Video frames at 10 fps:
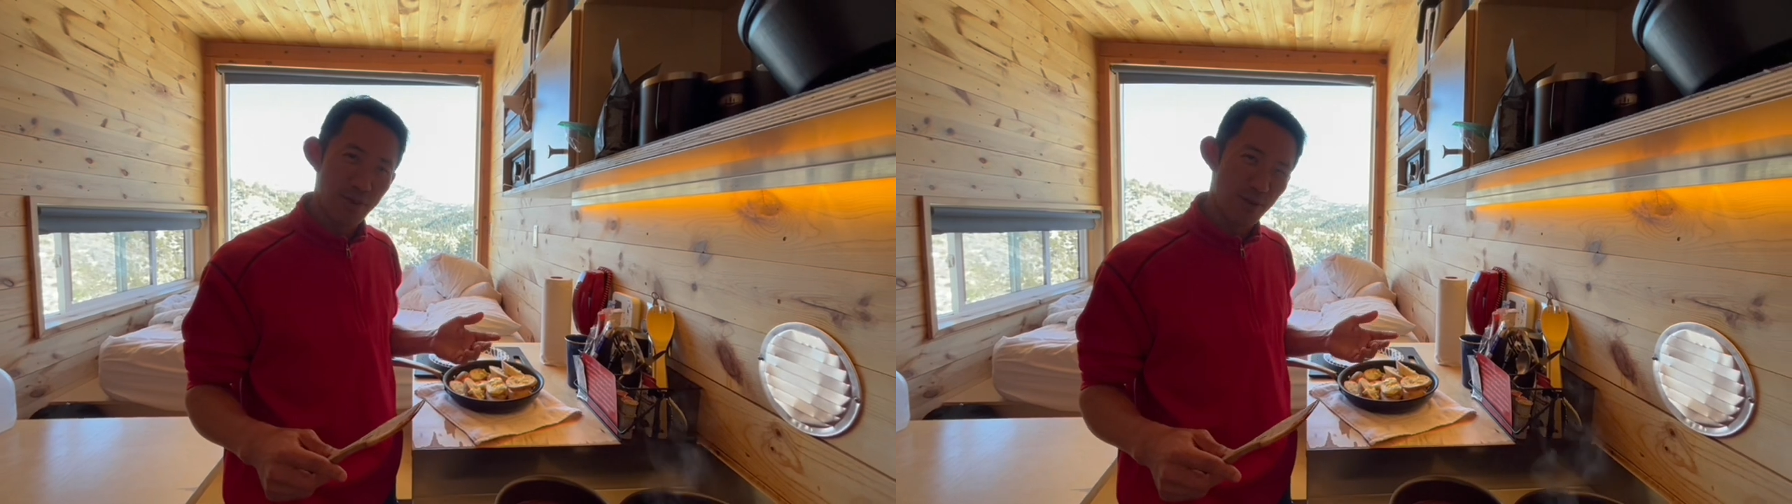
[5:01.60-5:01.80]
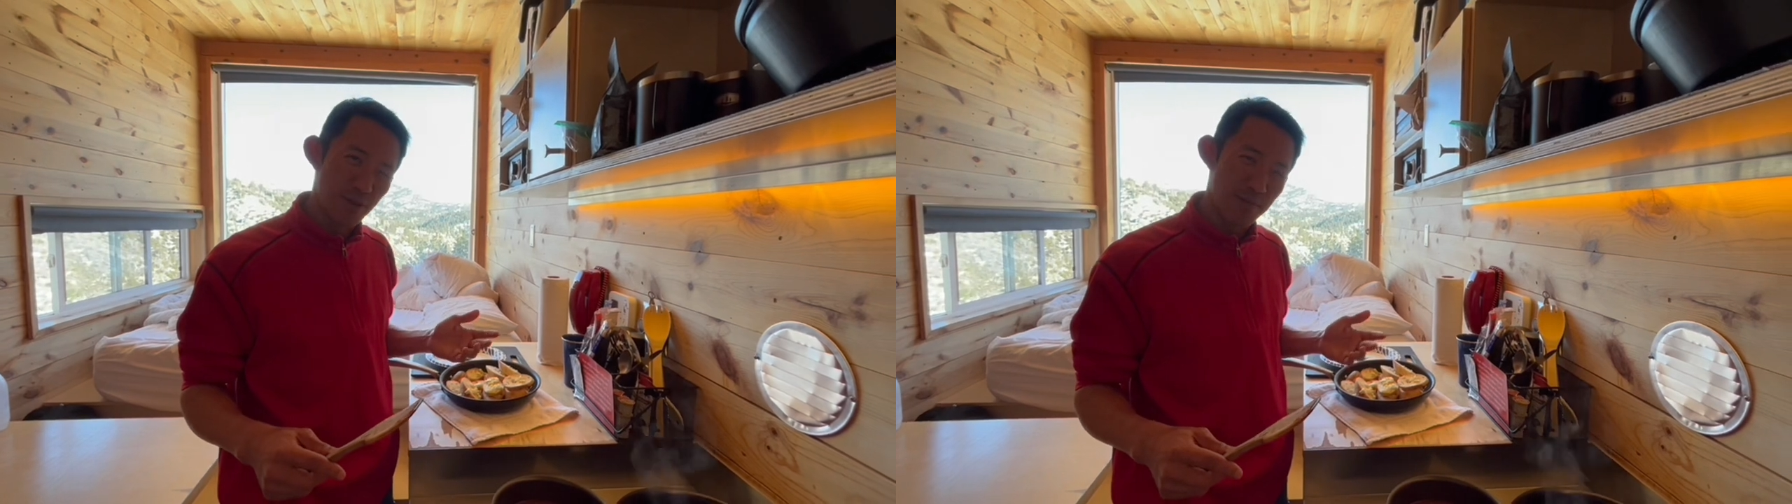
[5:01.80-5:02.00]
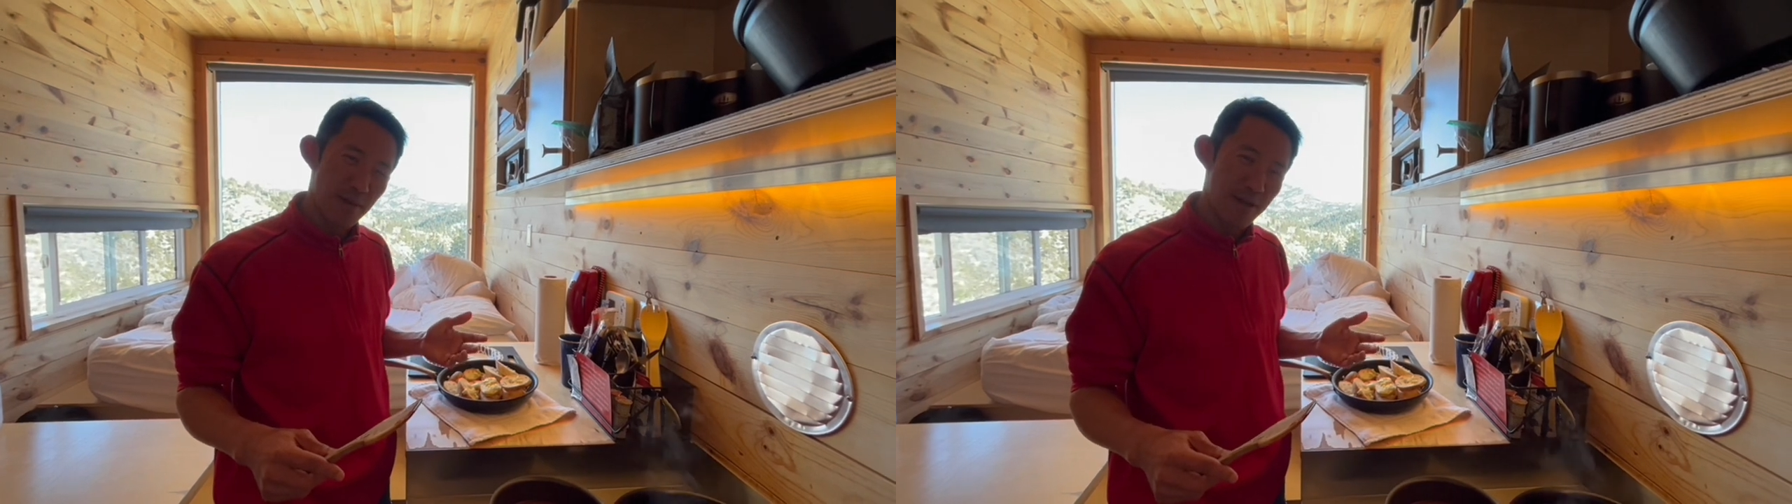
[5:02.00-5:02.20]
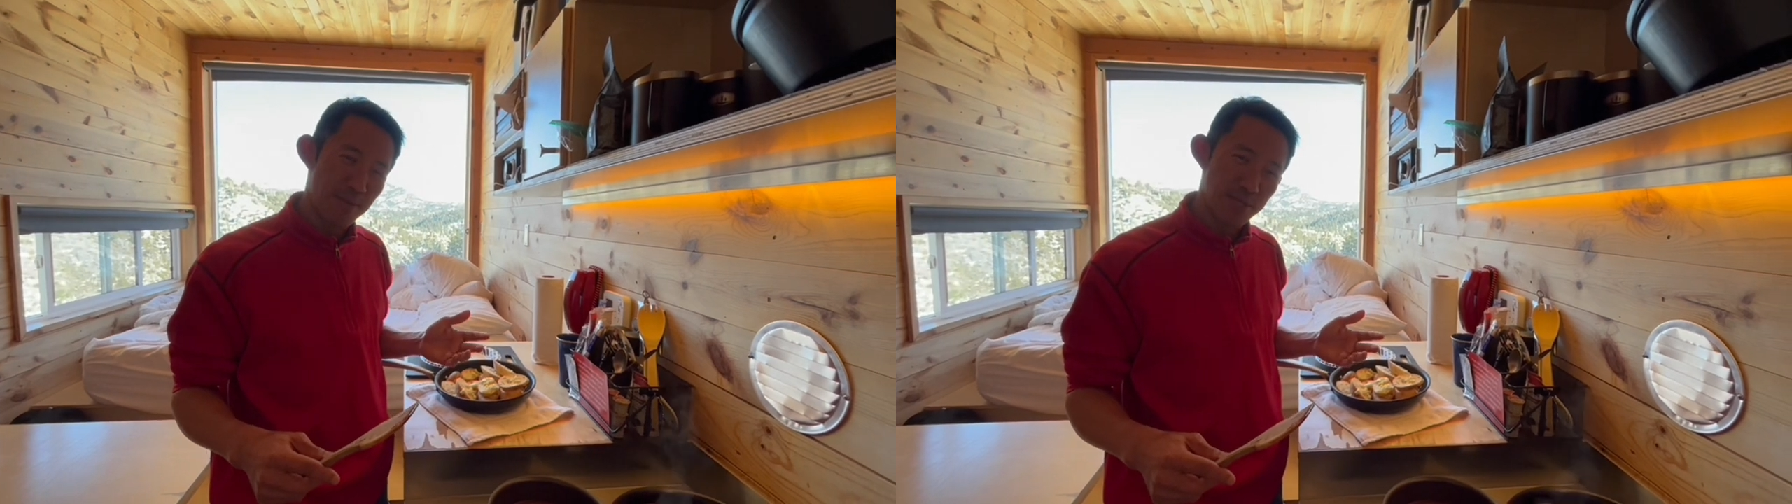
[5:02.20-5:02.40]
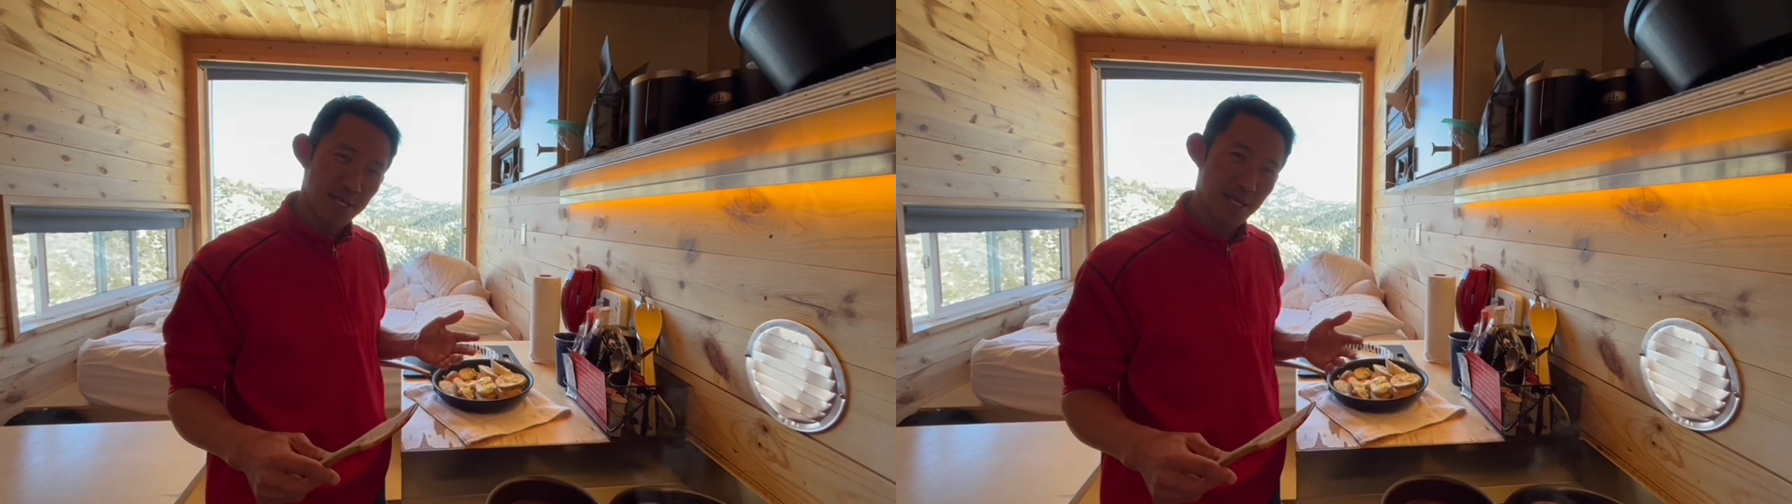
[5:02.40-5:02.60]

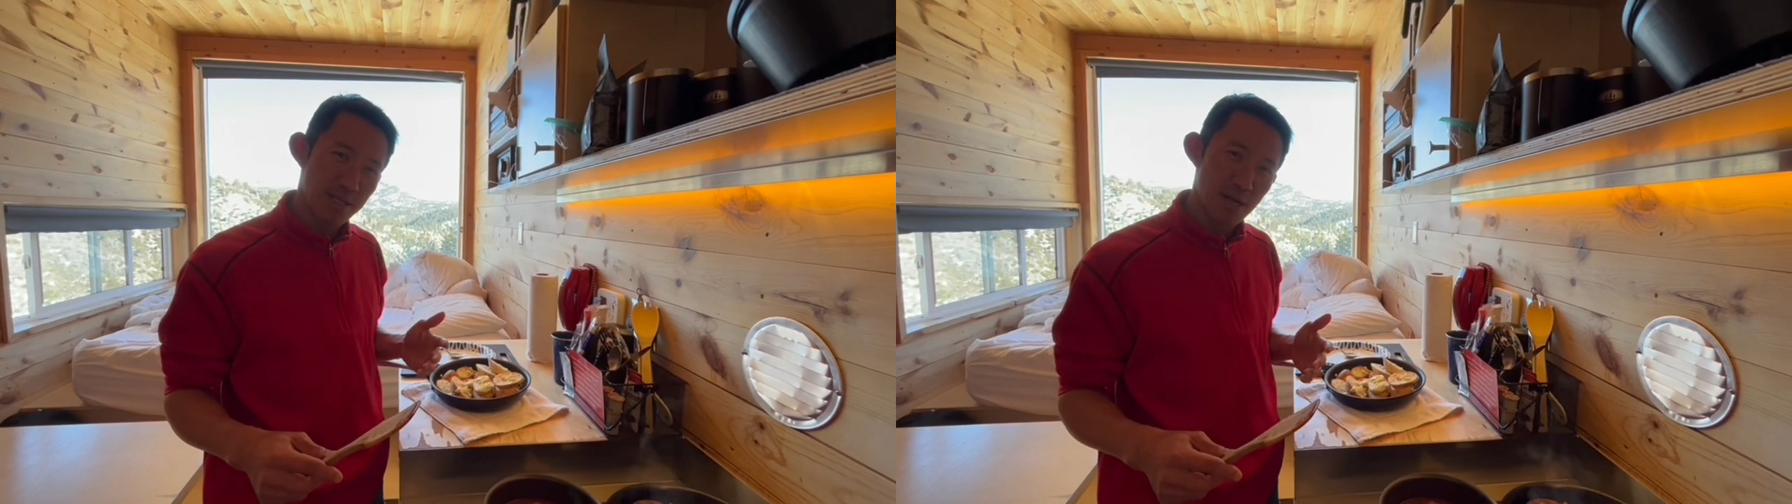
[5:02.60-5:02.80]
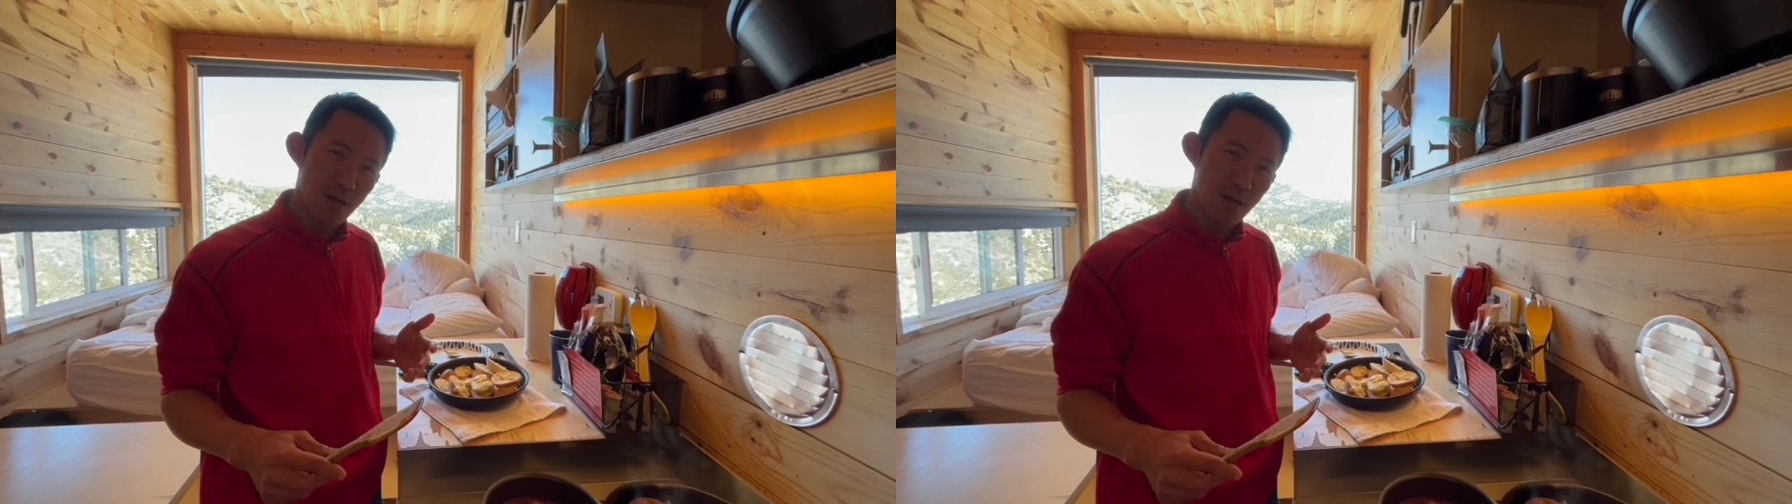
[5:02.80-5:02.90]
35% all